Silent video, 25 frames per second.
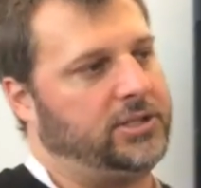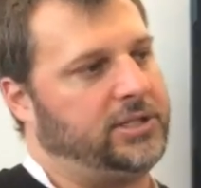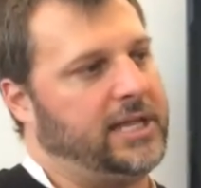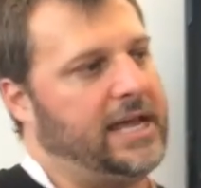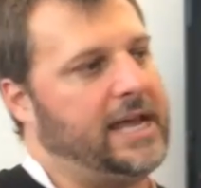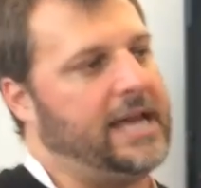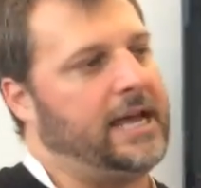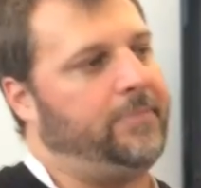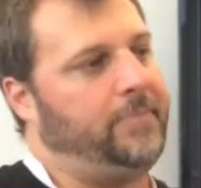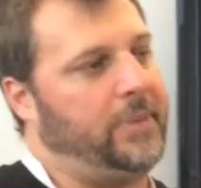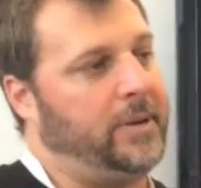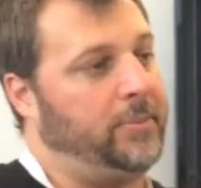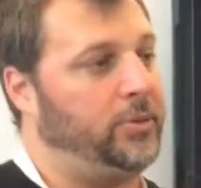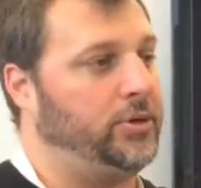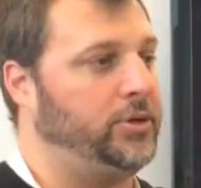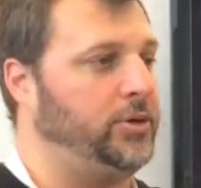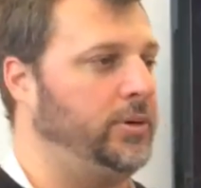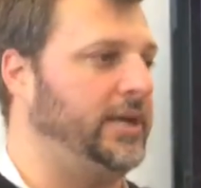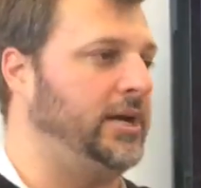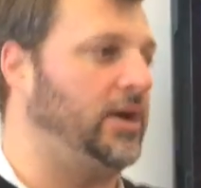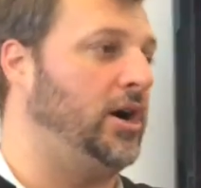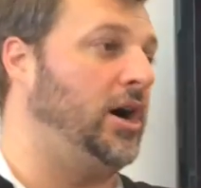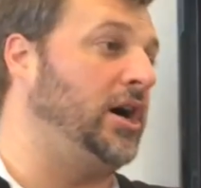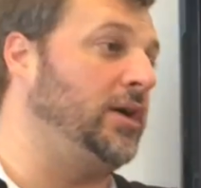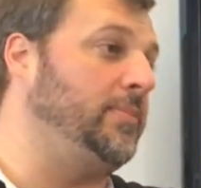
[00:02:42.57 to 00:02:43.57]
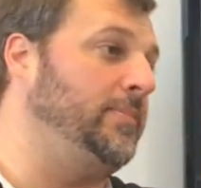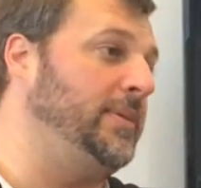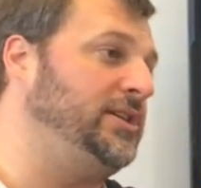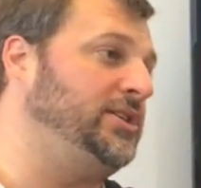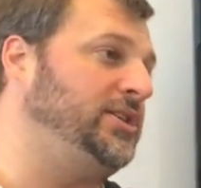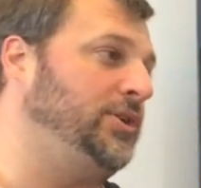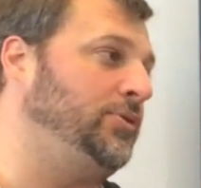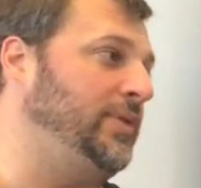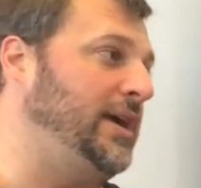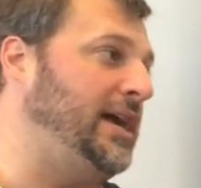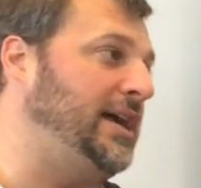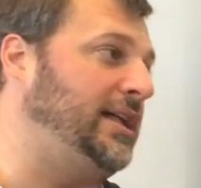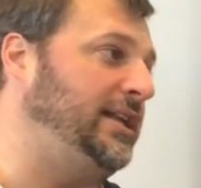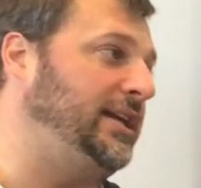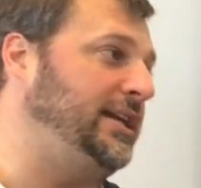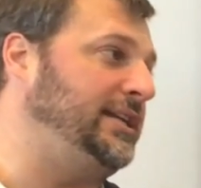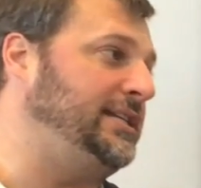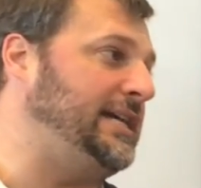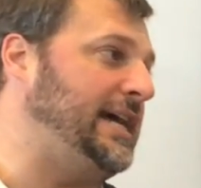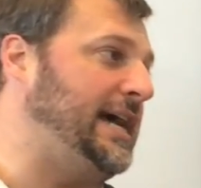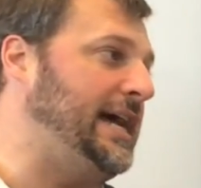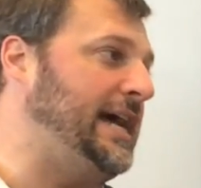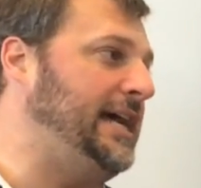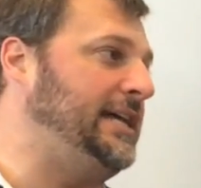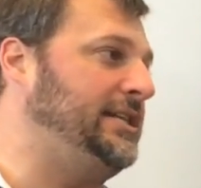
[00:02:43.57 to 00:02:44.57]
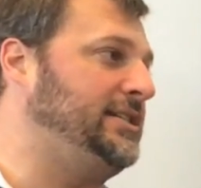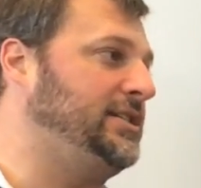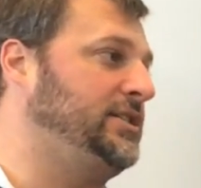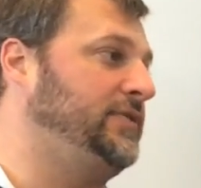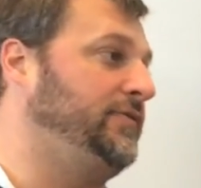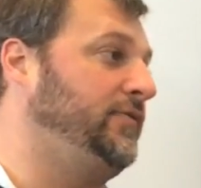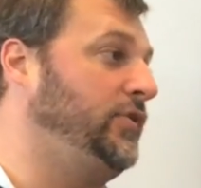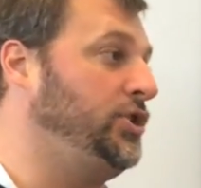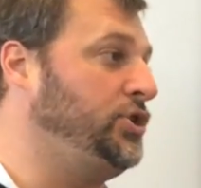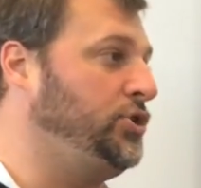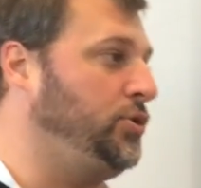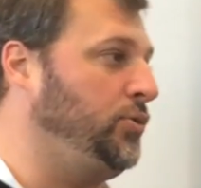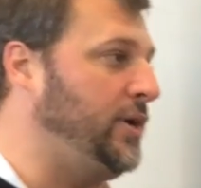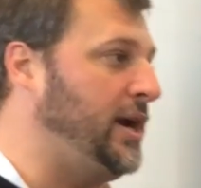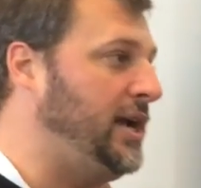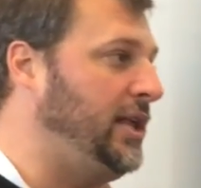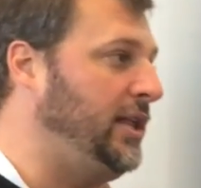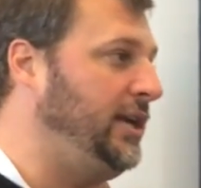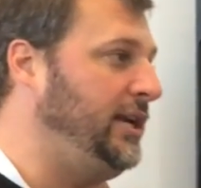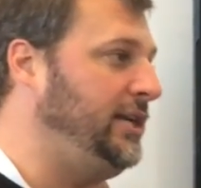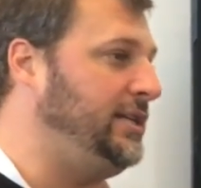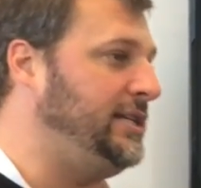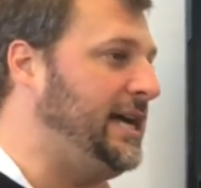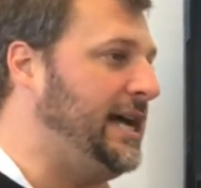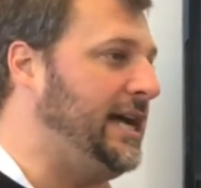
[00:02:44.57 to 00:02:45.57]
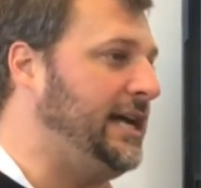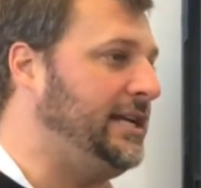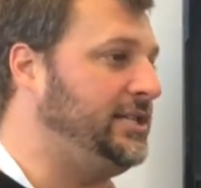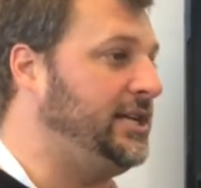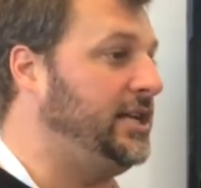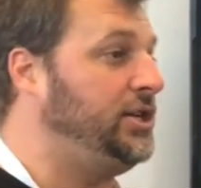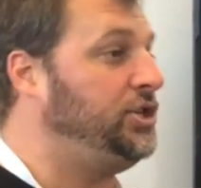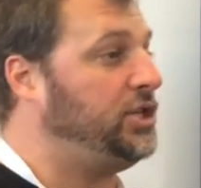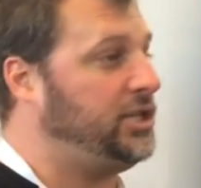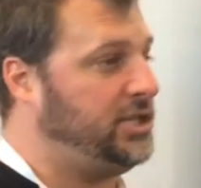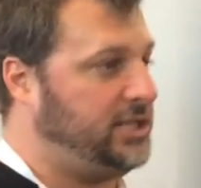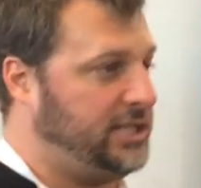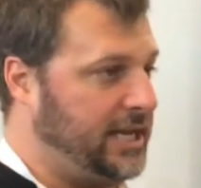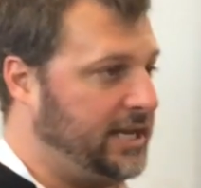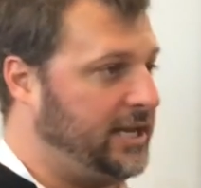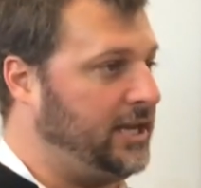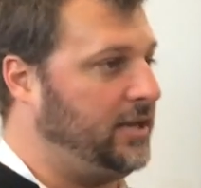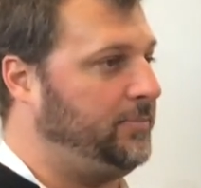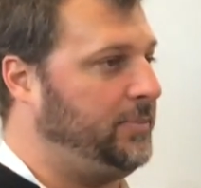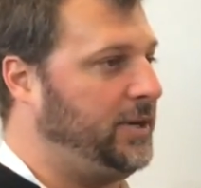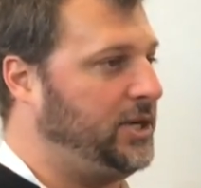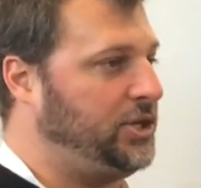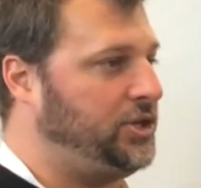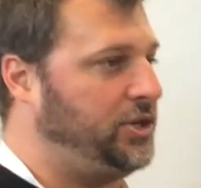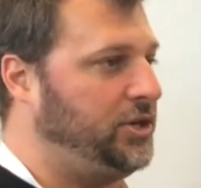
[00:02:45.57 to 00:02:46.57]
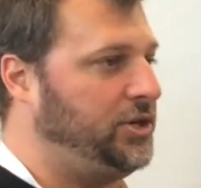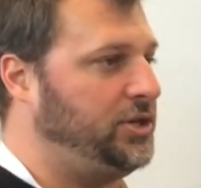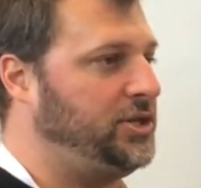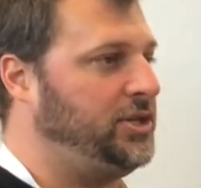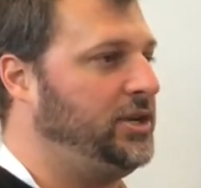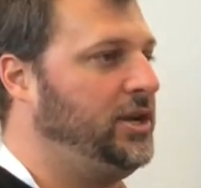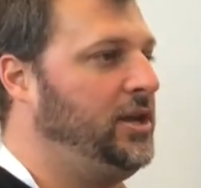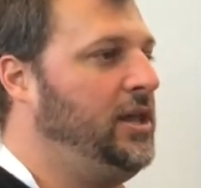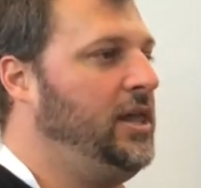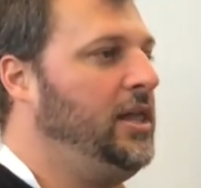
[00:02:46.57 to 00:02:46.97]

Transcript: They had people doing augmented reality tasks, virtual reality tasks, and just taking pictures.